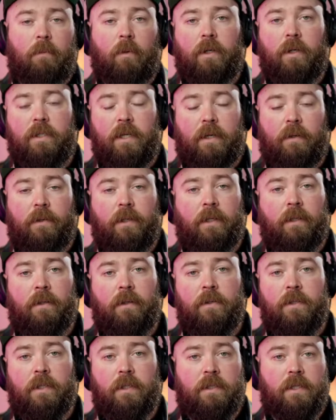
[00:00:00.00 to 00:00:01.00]
because I don't think
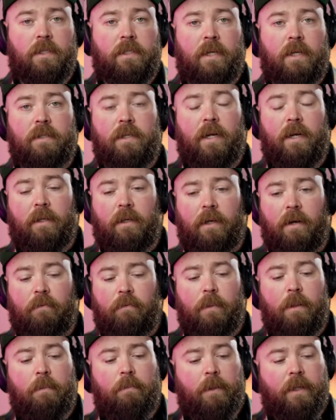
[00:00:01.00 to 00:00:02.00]
those exist outside of the
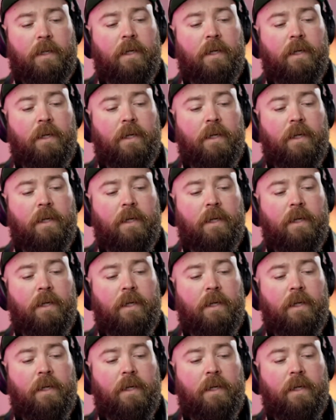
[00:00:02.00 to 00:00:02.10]
government, but